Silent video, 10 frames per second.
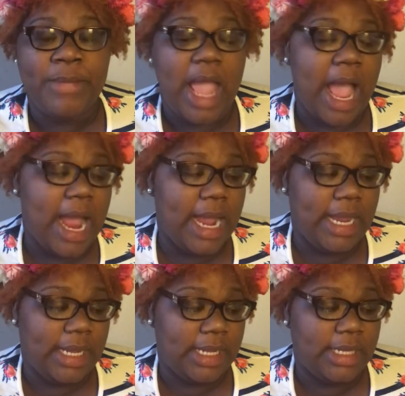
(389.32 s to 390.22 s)

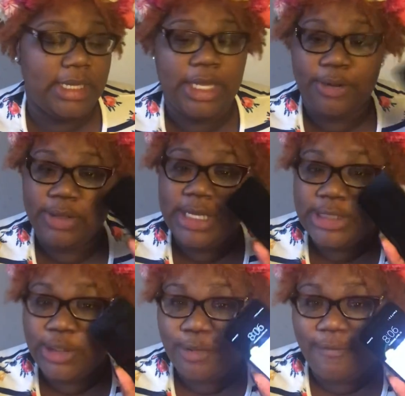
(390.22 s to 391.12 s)
I get on
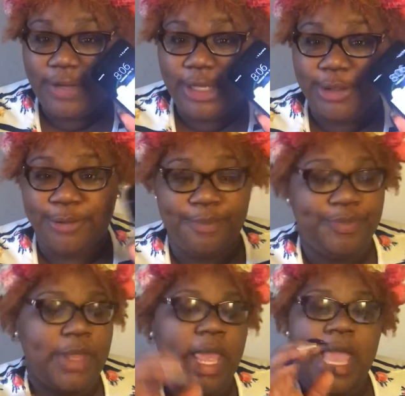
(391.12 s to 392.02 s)
this little phone
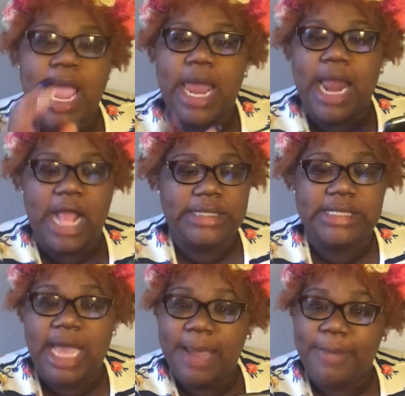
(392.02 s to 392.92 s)
and I
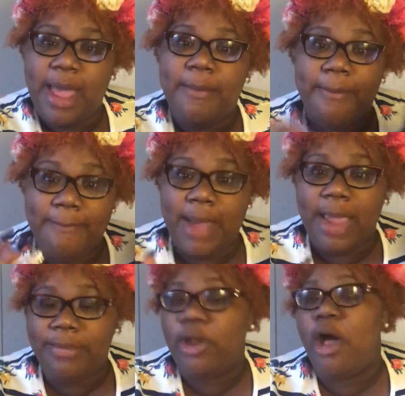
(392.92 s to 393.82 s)
type up
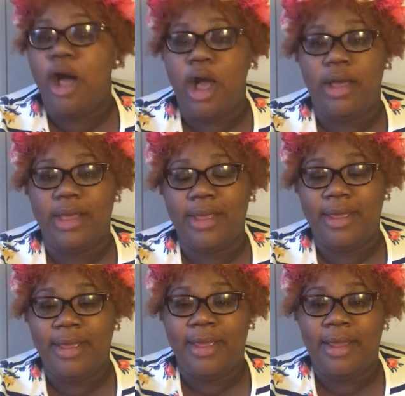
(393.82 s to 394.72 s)
my blog.
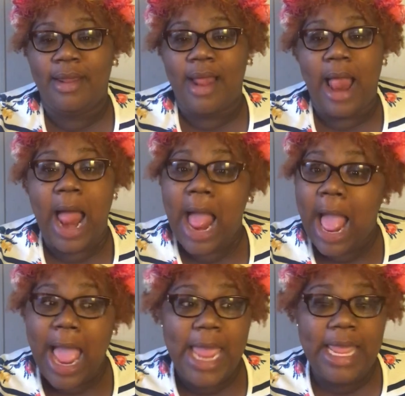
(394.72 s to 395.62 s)

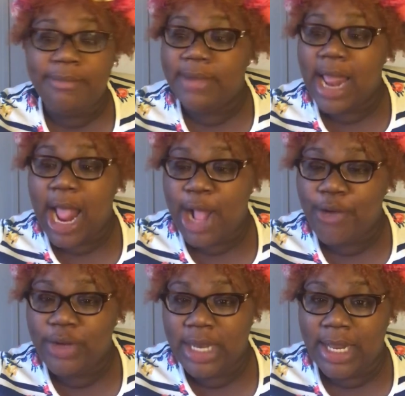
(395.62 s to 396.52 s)
I am
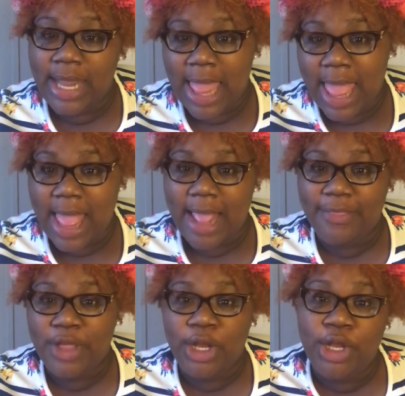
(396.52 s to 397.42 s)
not going to let
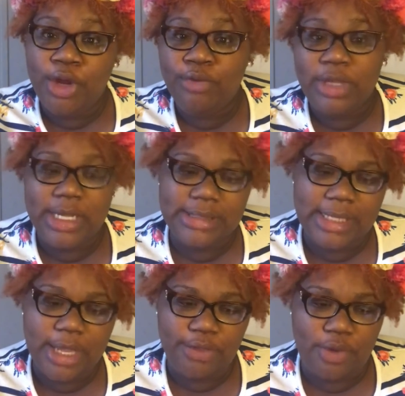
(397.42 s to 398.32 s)
the little things
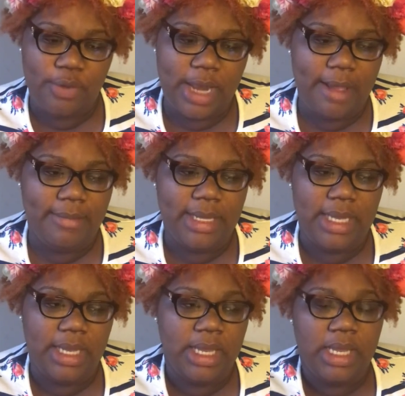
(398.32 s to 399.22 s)
that get thrown at
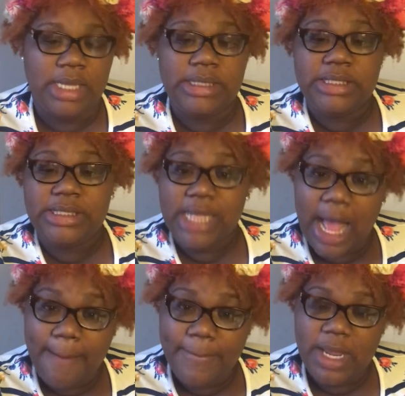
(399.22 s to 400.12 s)
me
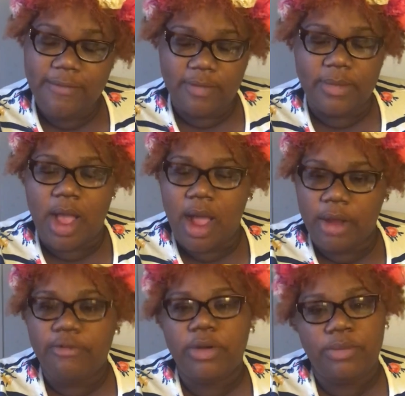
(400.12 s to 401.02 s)
stop me from
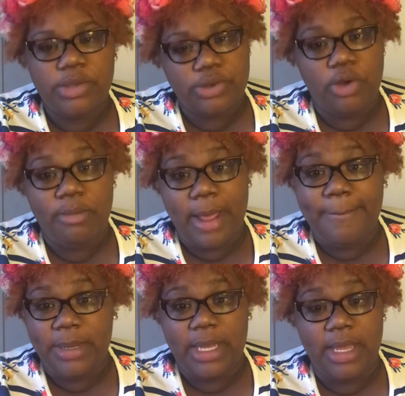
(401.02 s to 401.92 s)
conquering what's on my
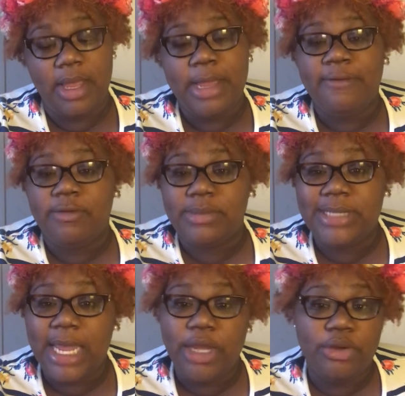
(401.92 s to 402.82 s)
plate, from
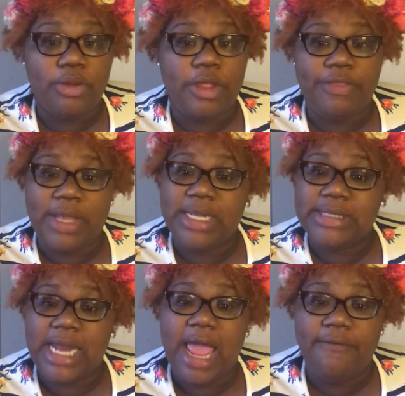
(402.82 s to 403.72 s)
taking on the
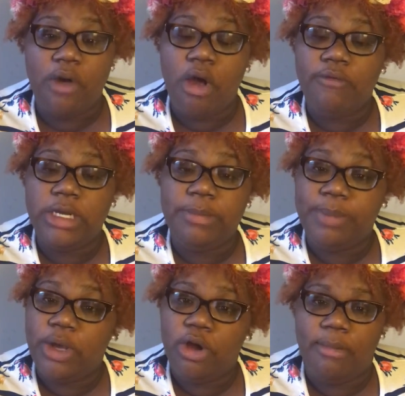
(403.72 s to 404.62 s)
things that I have already
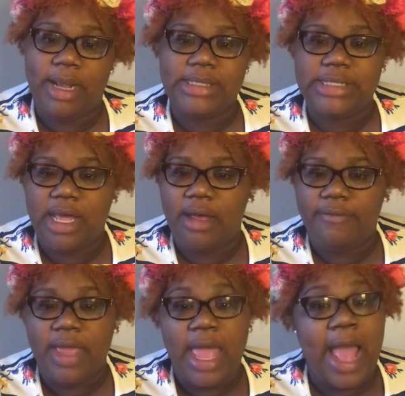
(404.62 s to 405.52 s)
put on
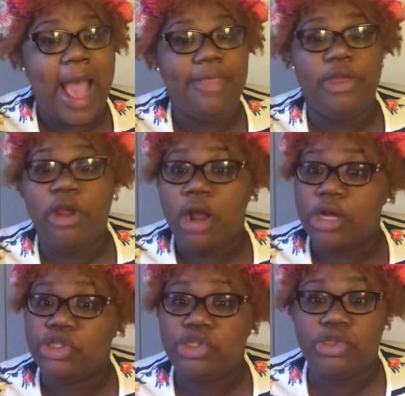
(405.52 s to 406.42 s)
myself. There
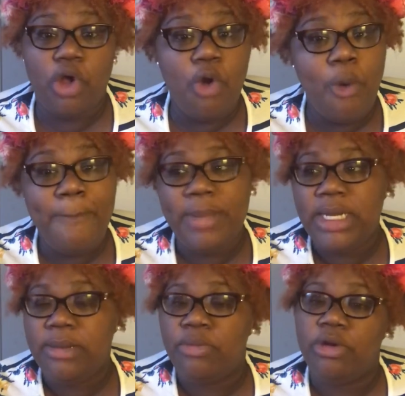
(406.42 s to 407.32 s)
are so
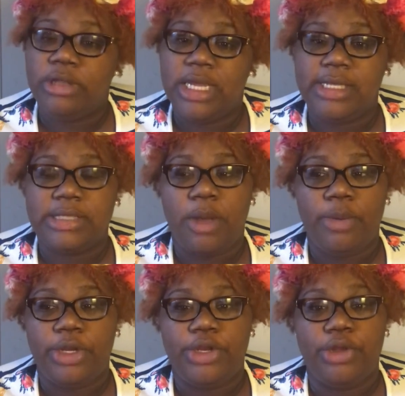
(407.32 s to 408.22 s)
many more things I
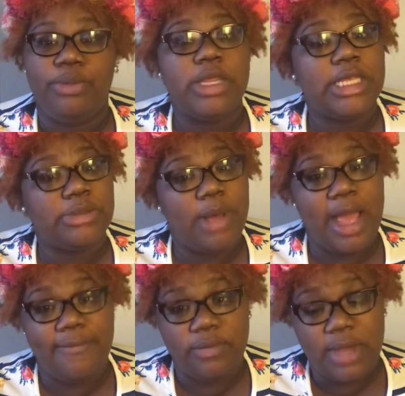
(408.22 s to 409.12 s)
want to do, which is
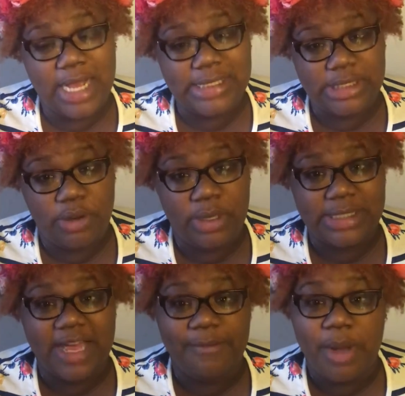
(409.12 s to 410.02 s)
why, if you guys
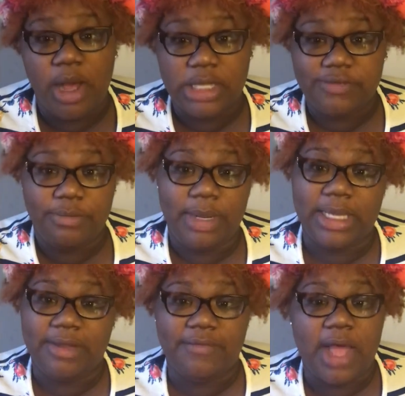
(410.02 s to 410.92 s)
notice, I paused from
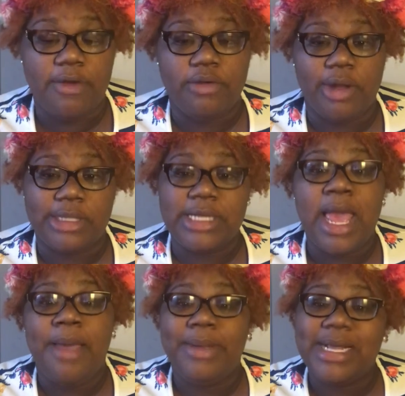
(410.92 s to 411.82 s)
making the flower crowns,
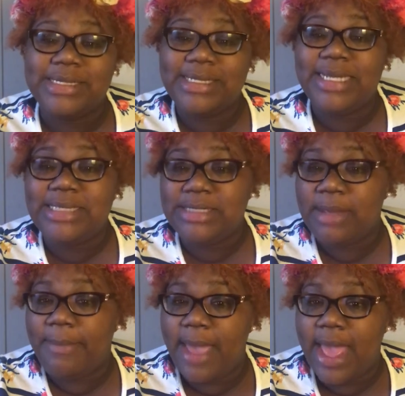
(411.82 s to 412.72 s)
because this is
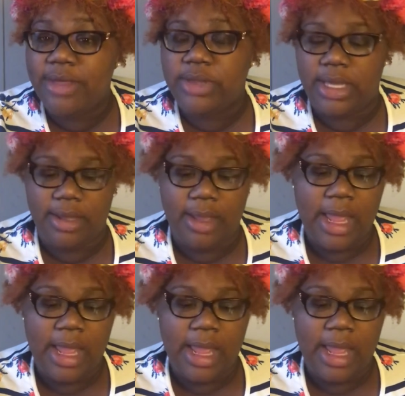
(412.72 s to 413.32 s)
my passion